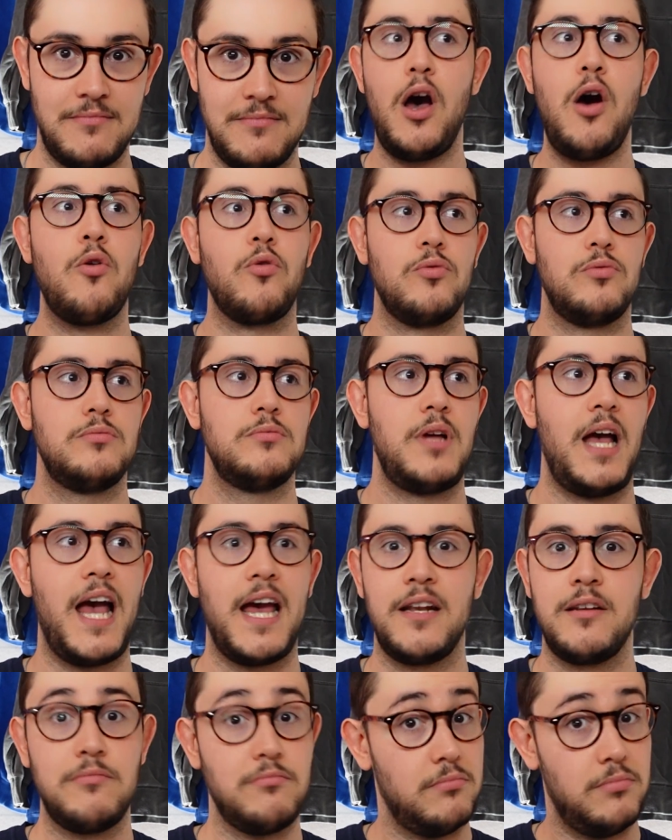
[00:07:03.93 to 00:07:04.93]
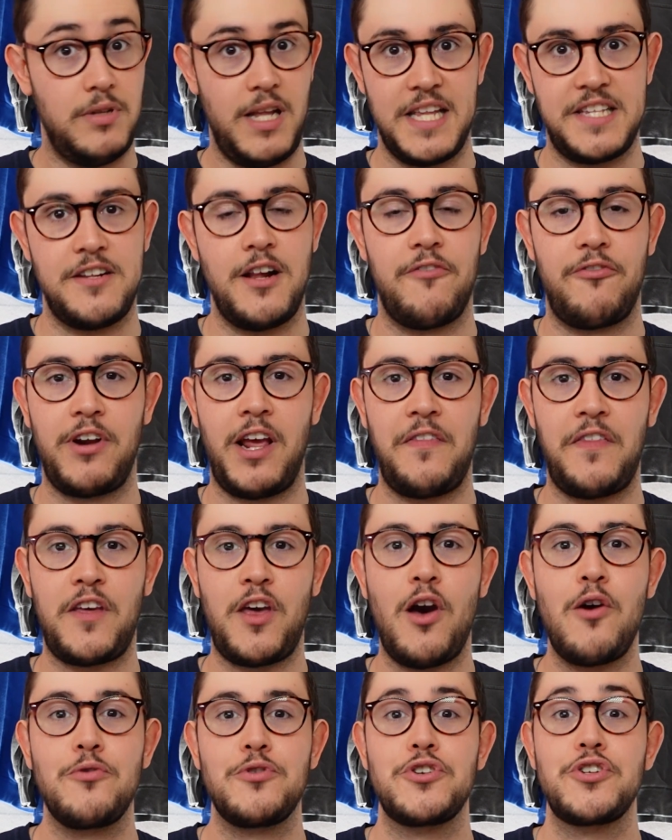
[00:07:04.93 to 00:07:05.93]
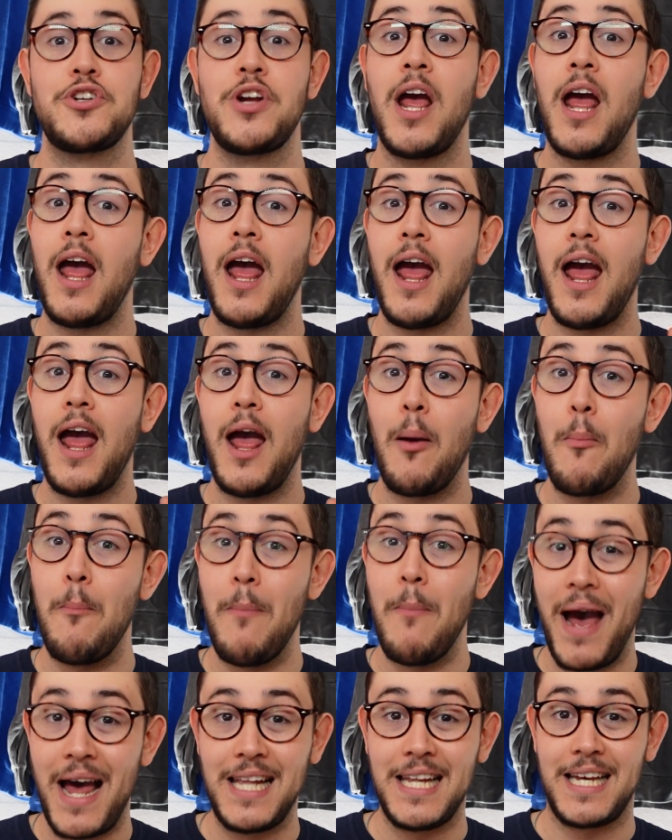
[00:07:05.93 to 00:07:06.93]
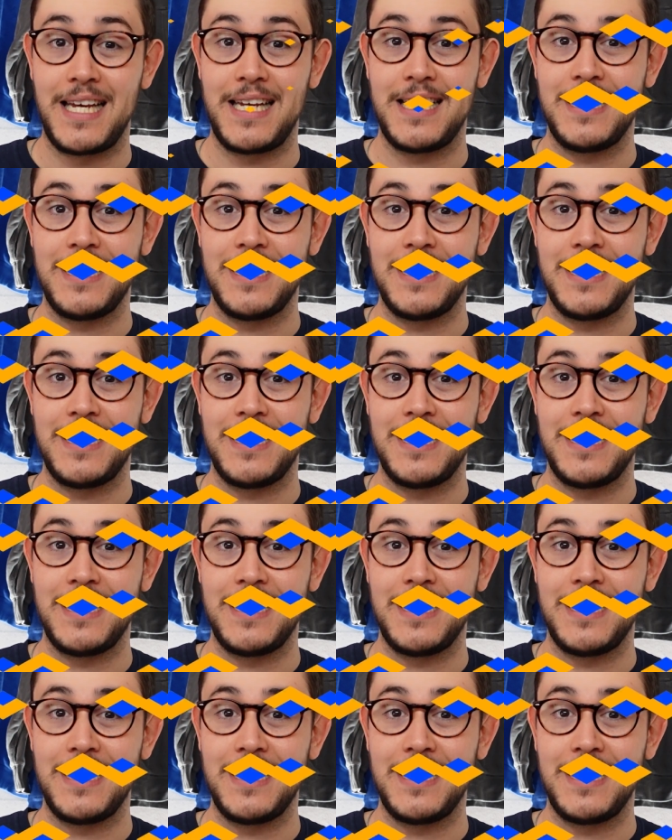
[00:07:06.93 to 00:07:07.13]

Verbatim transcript: Oh, and let's not forget the coach, maLeK.